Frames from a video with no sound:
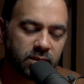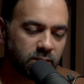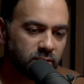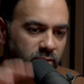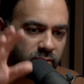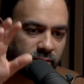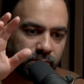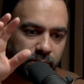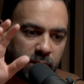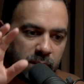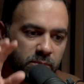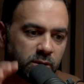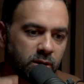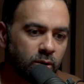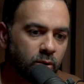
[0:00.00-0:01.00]
You know, you,
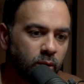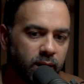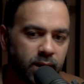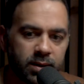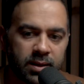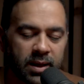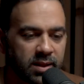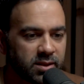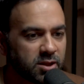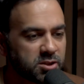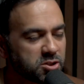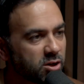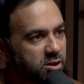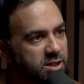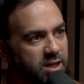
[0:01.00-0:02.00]
people go in, they
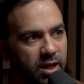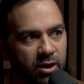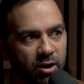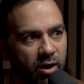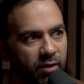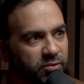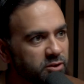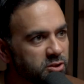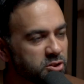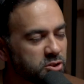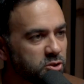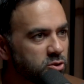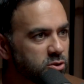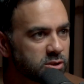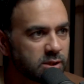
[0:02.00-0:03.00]
start taking off their
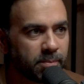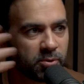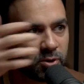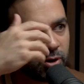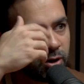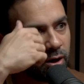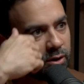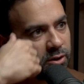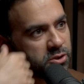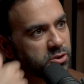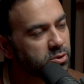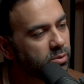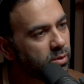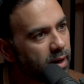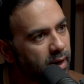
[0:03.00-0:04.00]
shoes, they put it on a
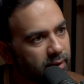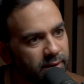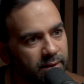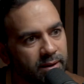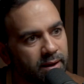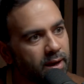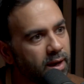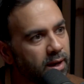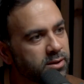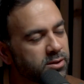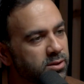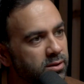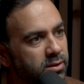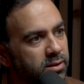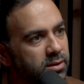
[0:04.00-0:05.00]
shoe rack, then they
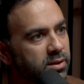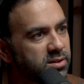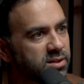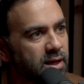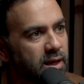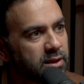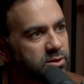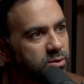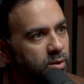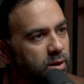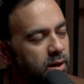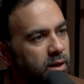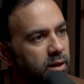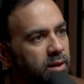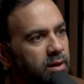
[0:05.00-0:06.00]
enter the oh.
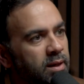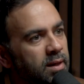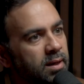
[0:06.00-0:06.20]
sanctuary.